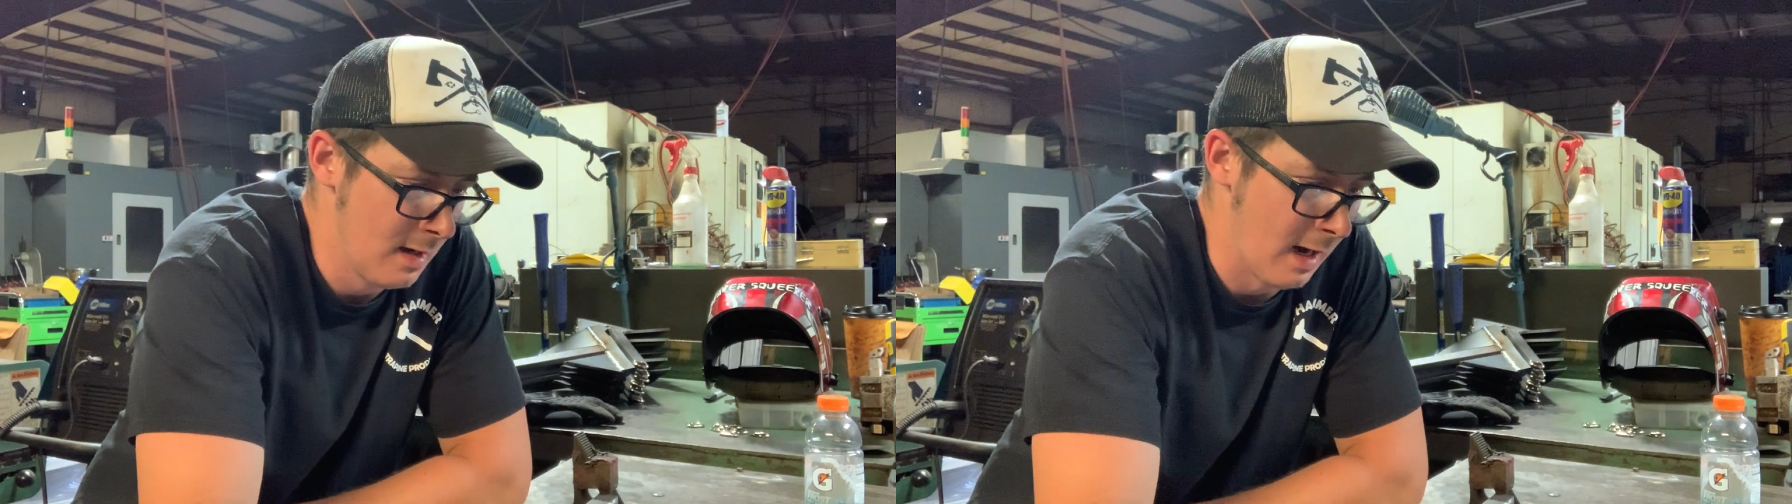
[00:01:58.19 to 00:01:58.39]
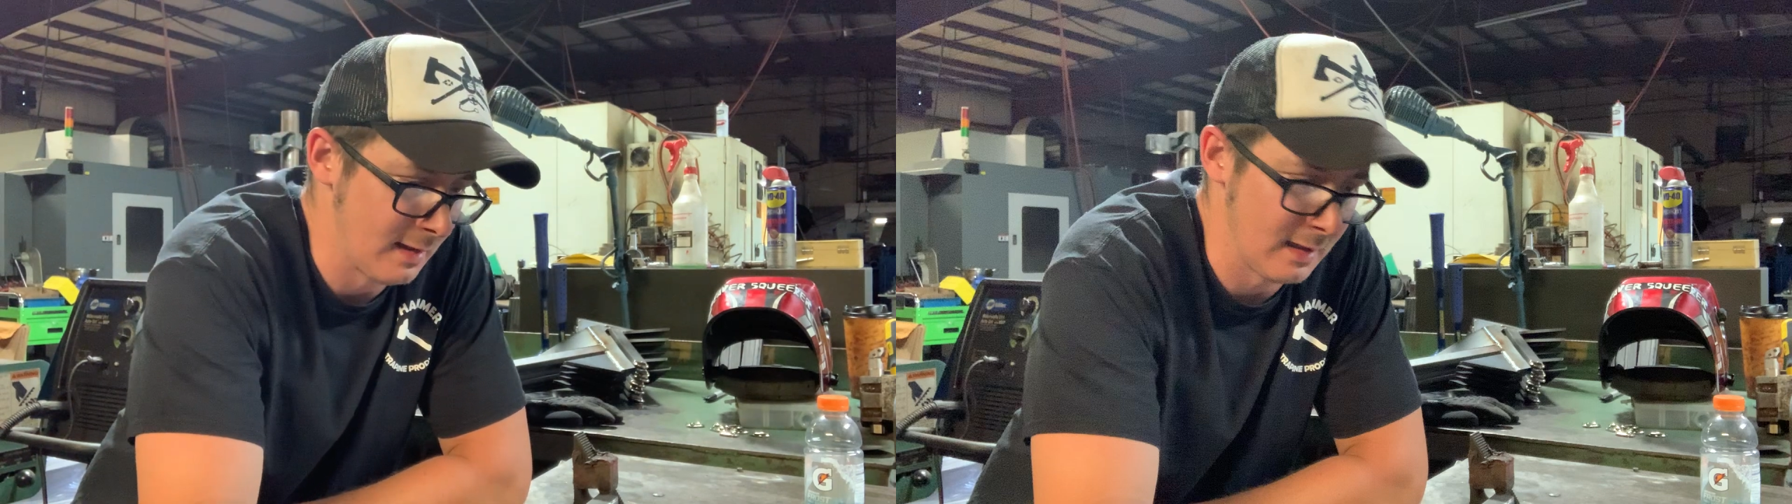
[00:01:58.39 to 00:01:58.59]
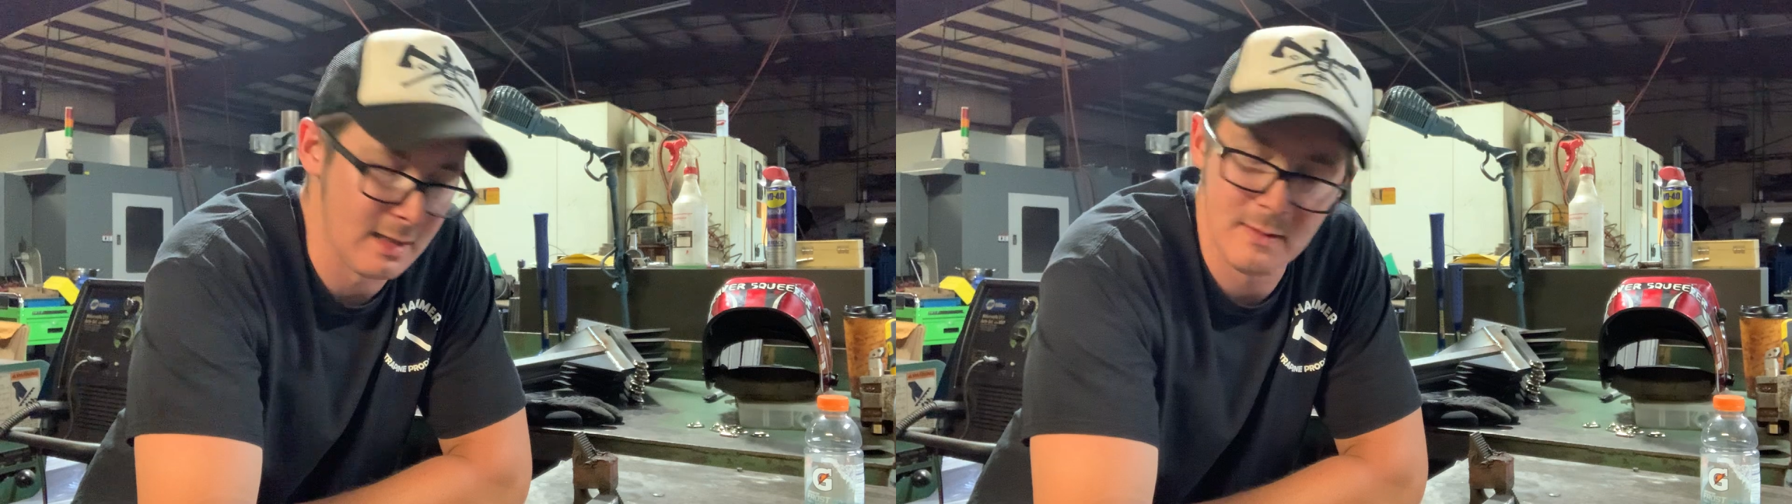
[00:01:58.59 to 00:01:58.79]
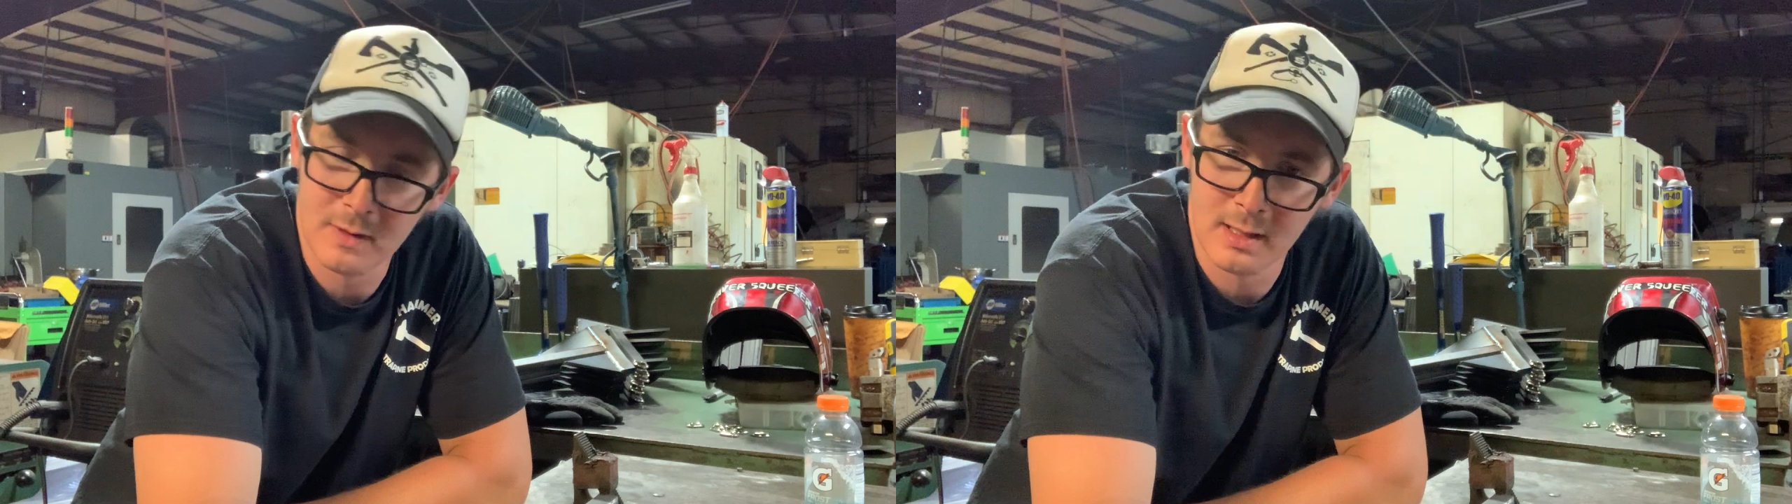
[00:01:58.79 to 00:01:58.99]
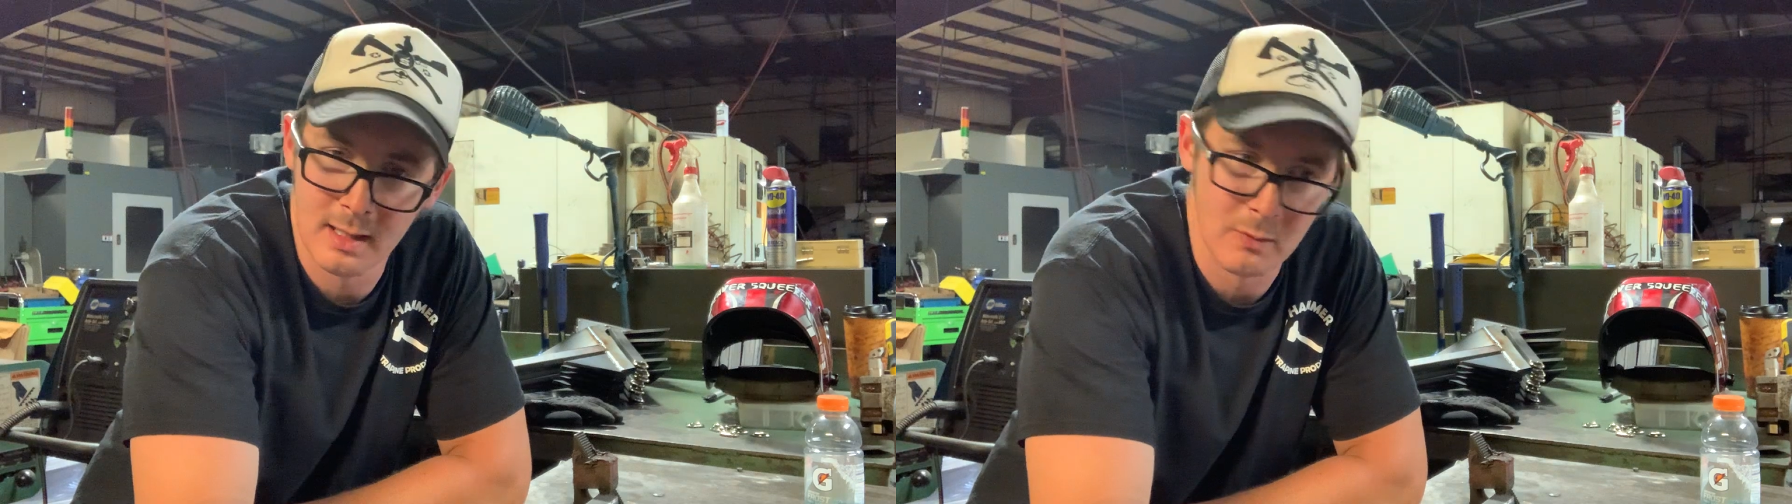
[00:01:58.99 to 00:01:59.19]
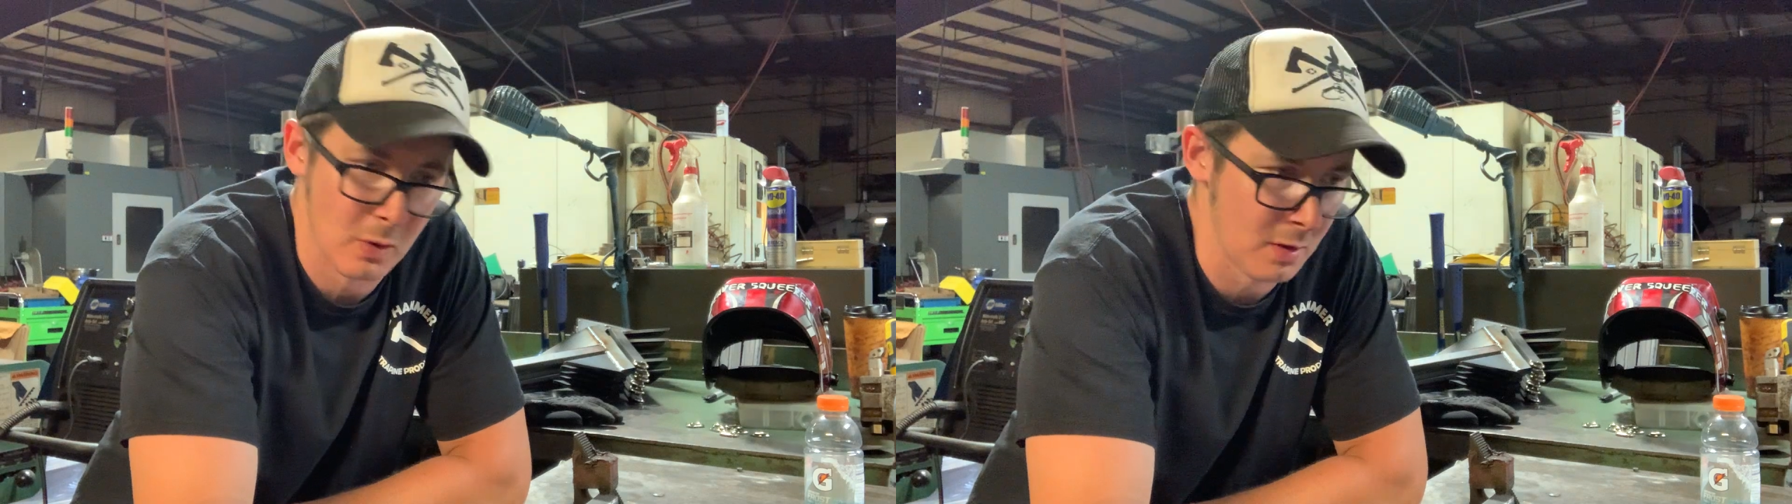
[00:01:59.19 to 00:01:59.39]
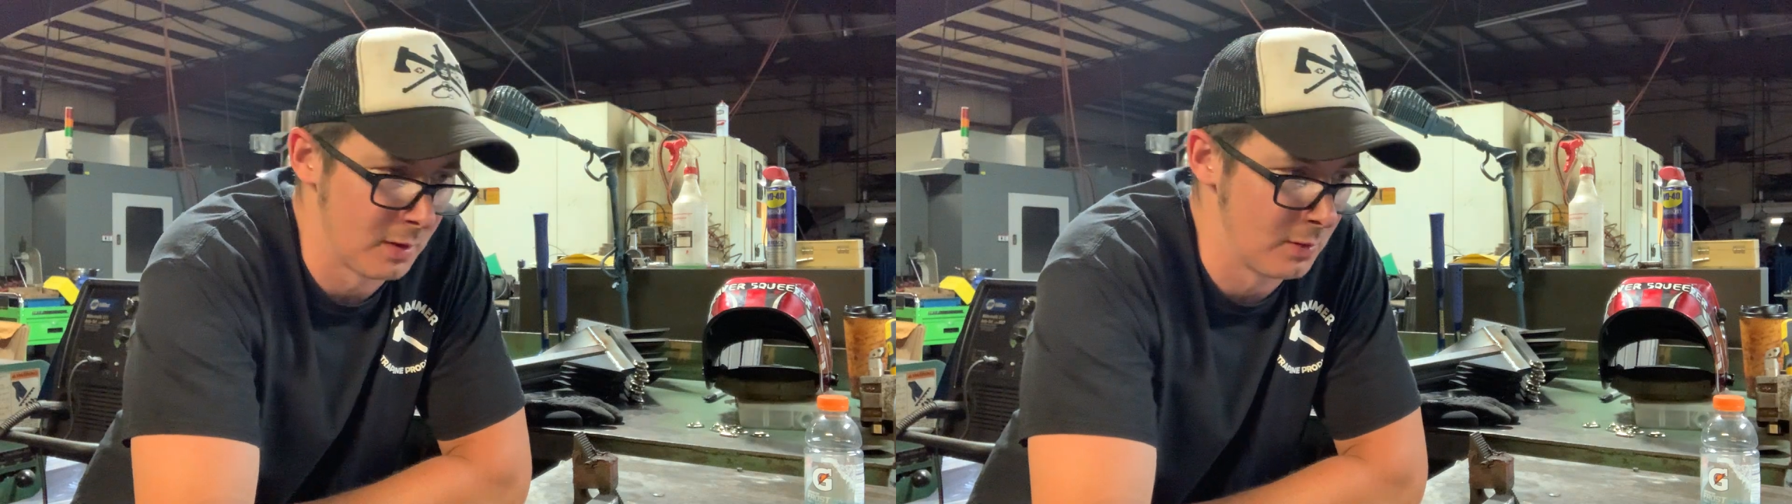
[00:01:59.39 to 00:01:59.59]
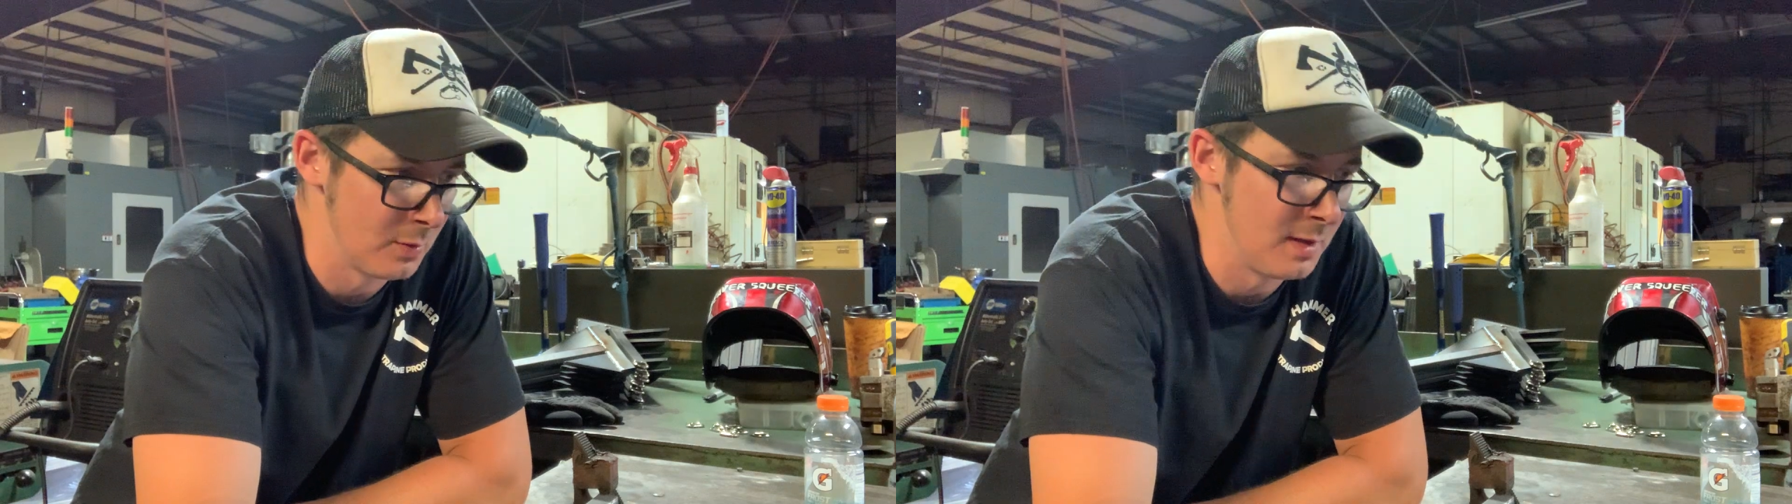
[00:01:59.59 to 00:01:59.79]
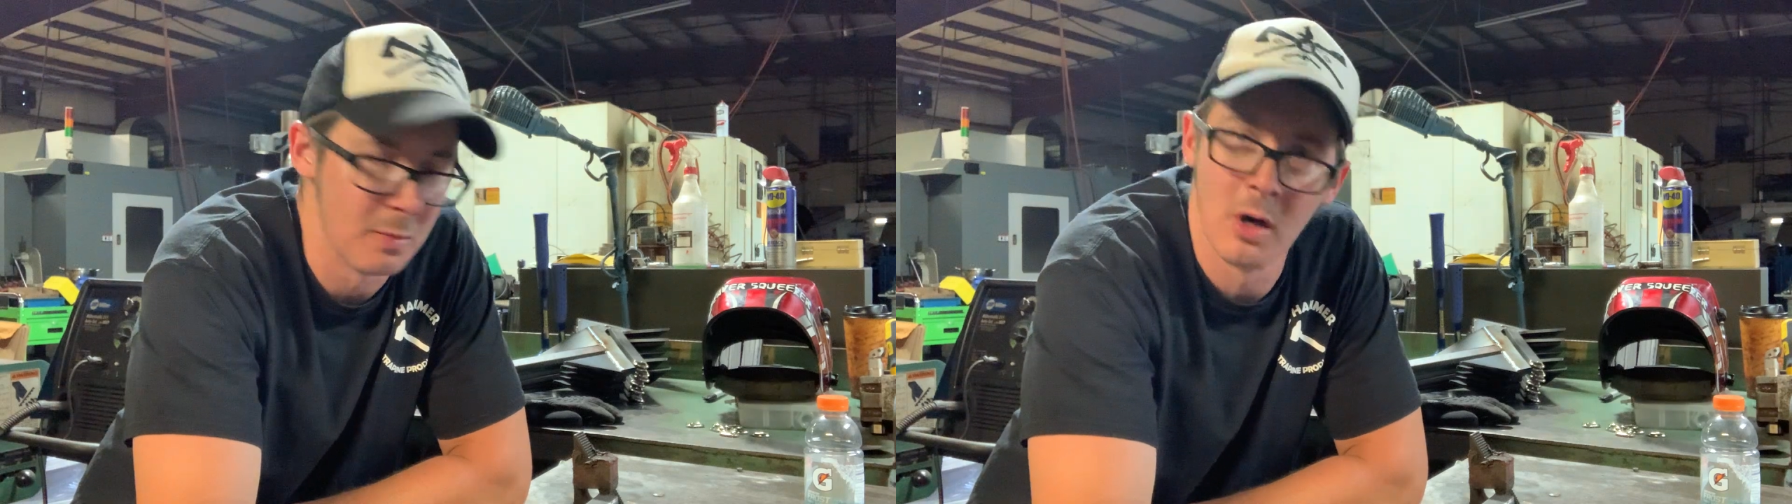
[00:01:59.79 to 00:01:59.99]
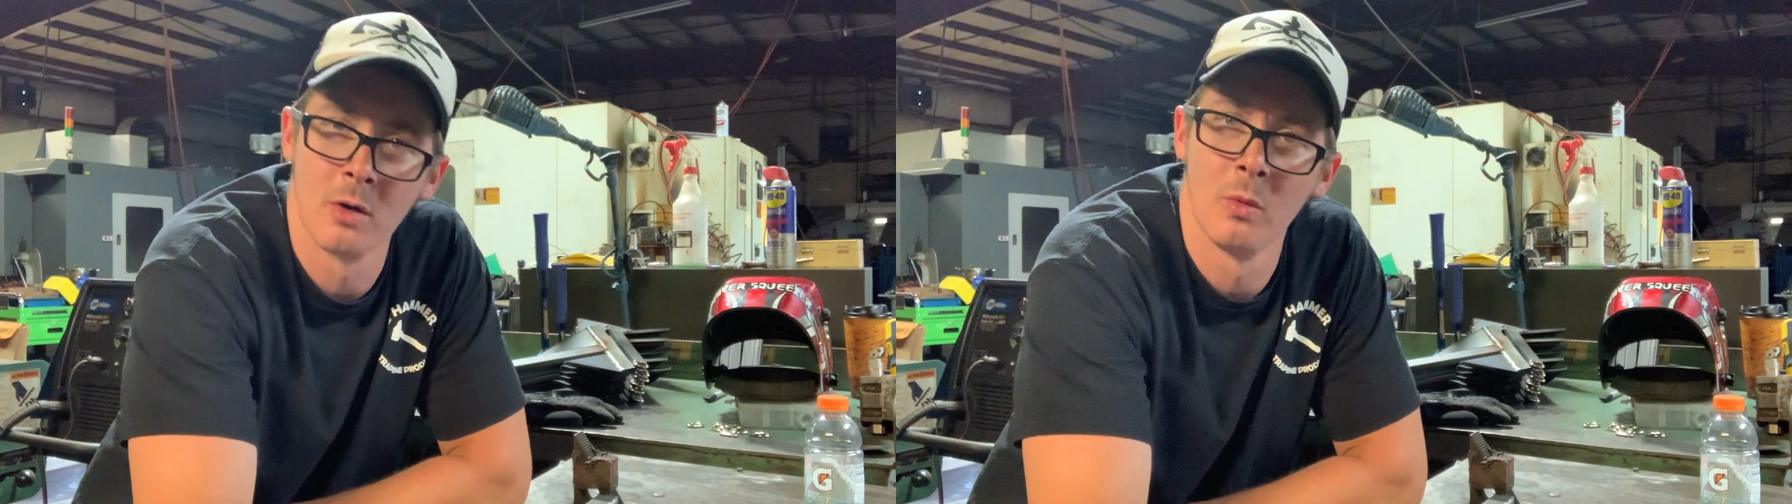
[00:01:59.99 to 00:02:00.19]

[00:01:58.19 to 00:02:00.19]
I think even they work on the rebar